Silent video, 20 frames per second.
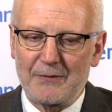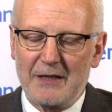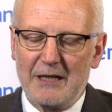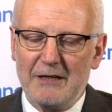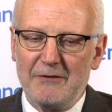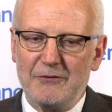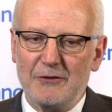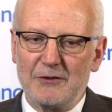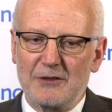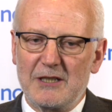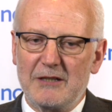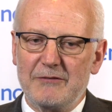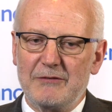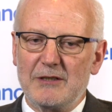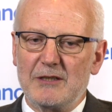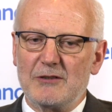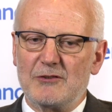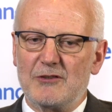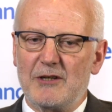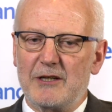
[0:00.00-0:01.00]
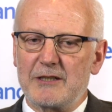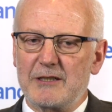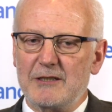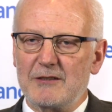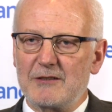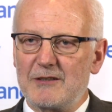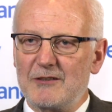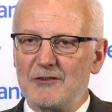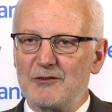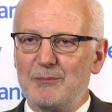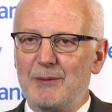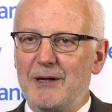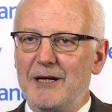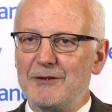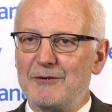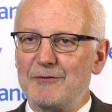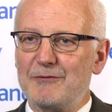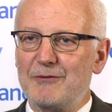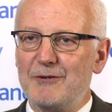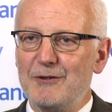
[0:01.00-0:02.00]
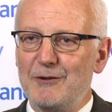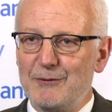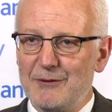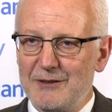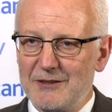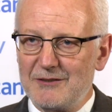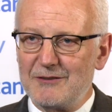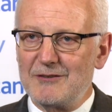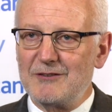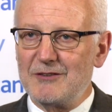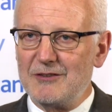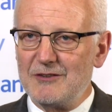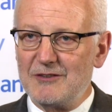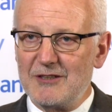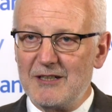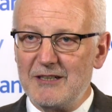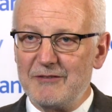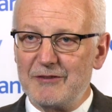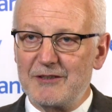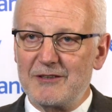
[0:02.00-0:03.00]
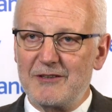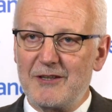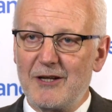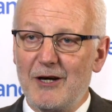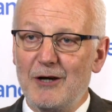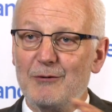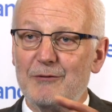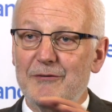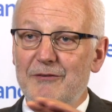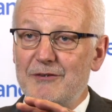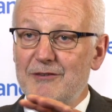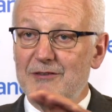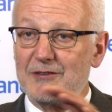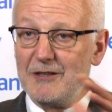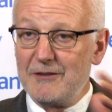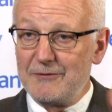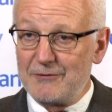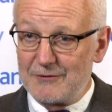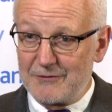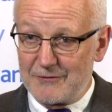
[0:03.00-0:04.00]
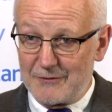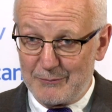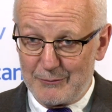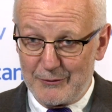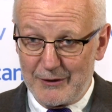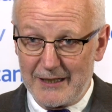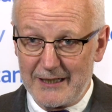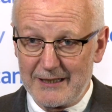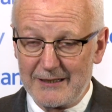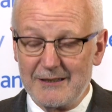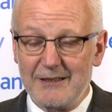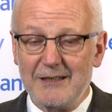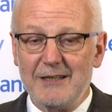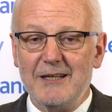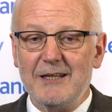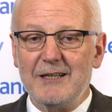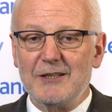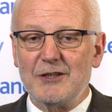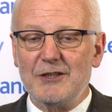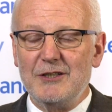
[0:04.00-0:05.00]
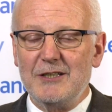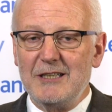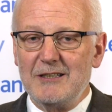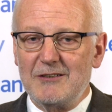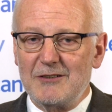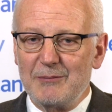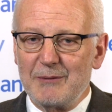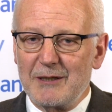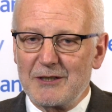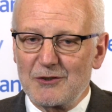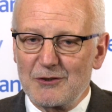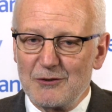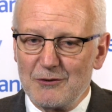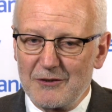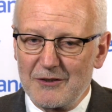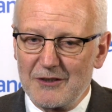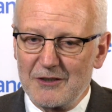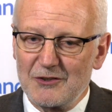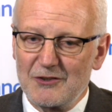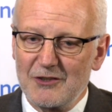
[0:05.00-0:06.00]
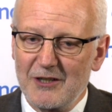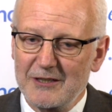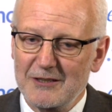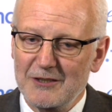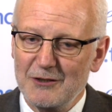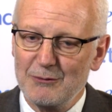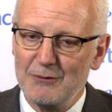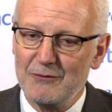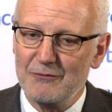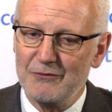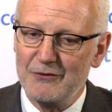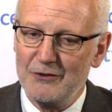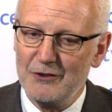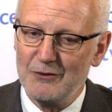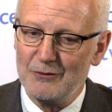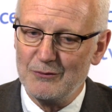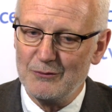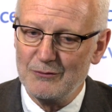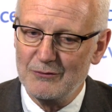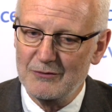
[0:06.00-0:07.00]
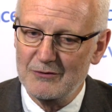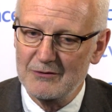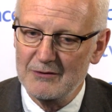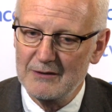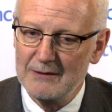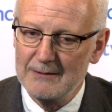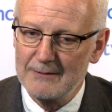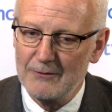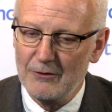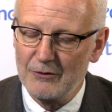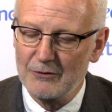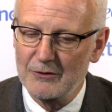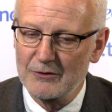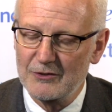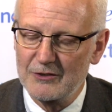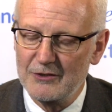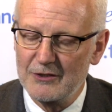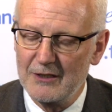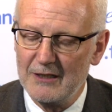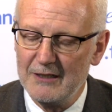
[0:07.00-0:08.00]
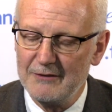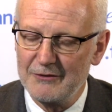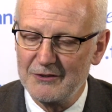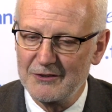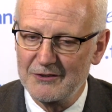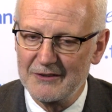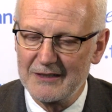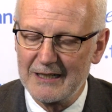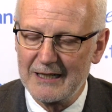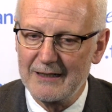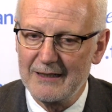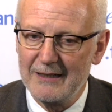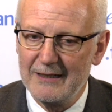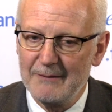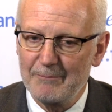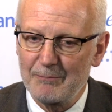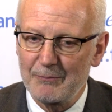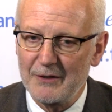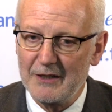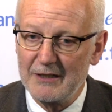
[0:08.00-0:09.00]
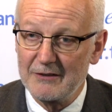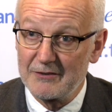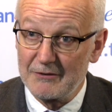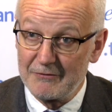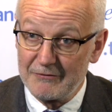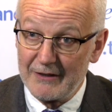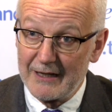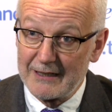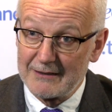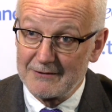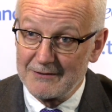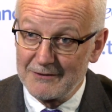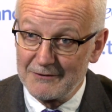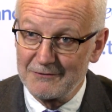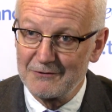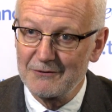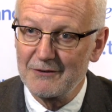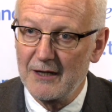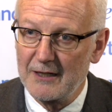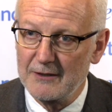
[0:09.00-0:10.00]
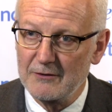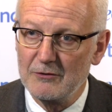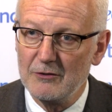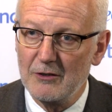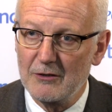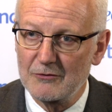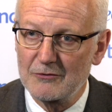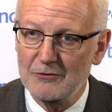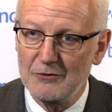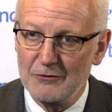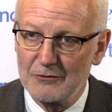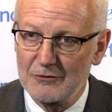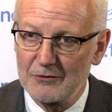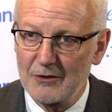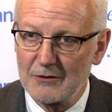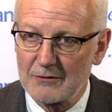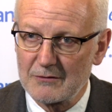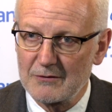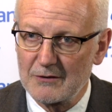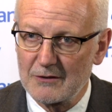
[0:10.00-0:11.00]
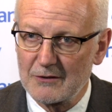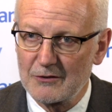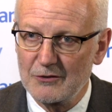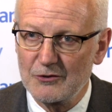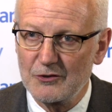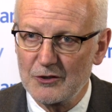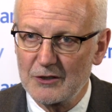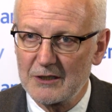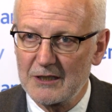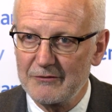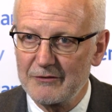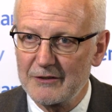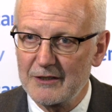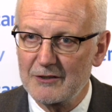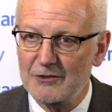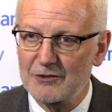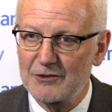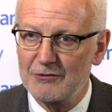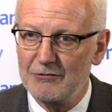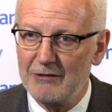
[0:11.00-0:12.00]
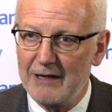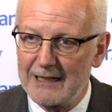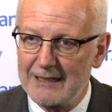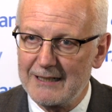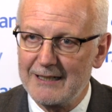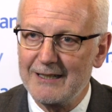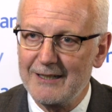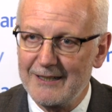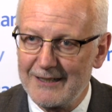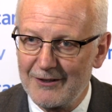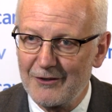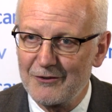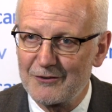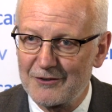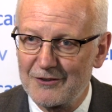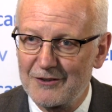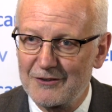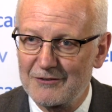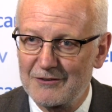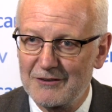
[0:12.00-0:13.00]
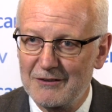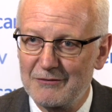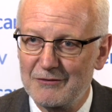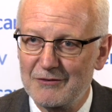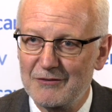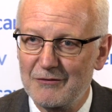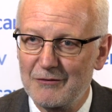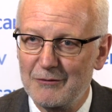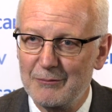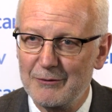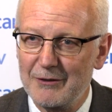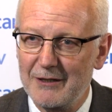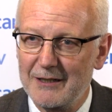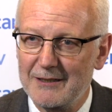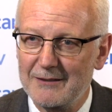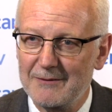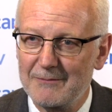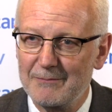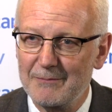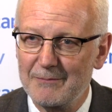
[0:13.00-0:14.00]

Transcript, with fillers: If you're giving drug into the spinal fluid to deliver to the whole of the surface of the brain, you need to make sure that the drug you infuse or deliver to that is effective and not too toxic, because you're giving it directly onto the surface of the brain.